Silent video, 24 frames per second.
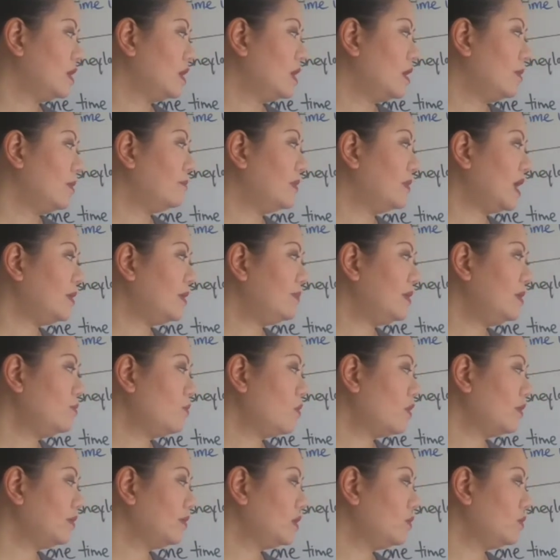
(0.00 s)
Maybe
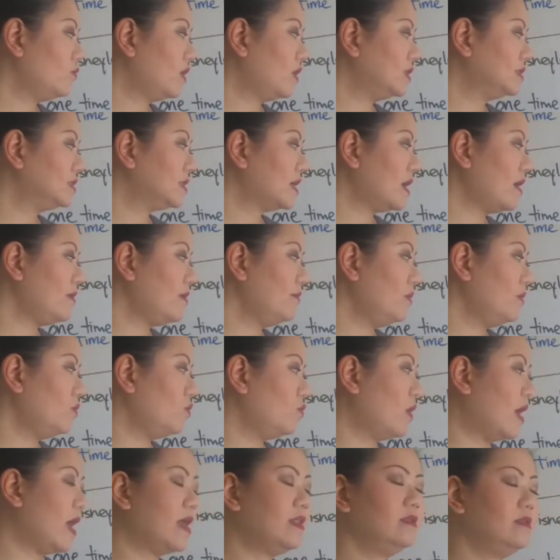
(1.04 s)
more than one time,
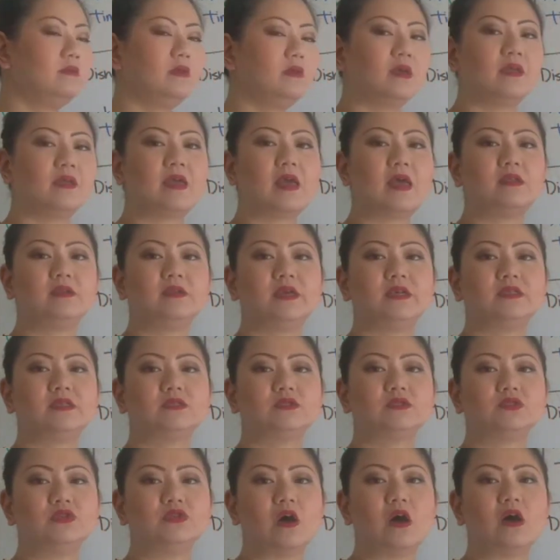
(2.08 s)
when, again, it's
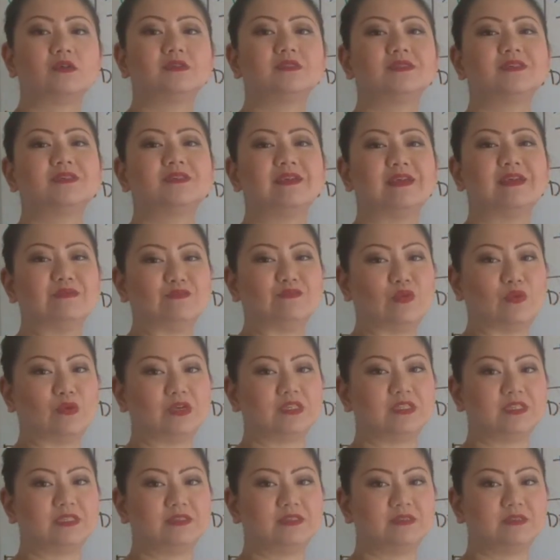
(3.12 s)
not
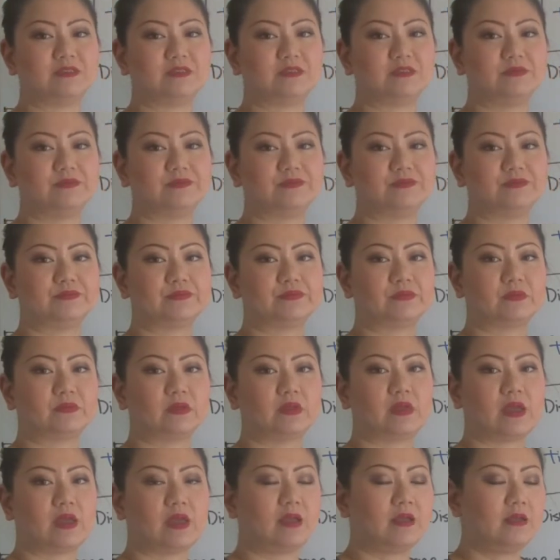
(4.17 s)
important.
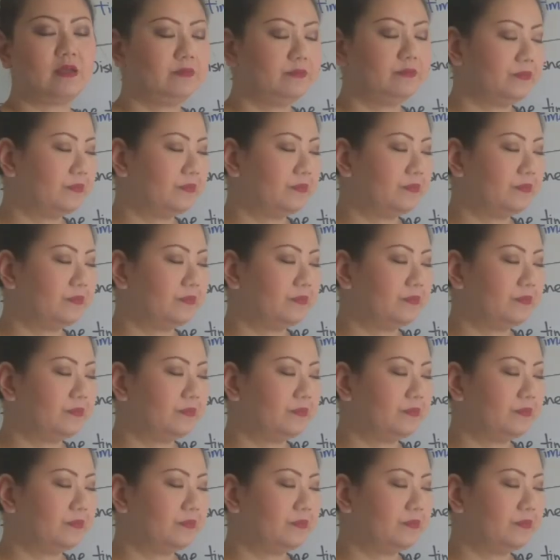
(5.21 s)
Okay?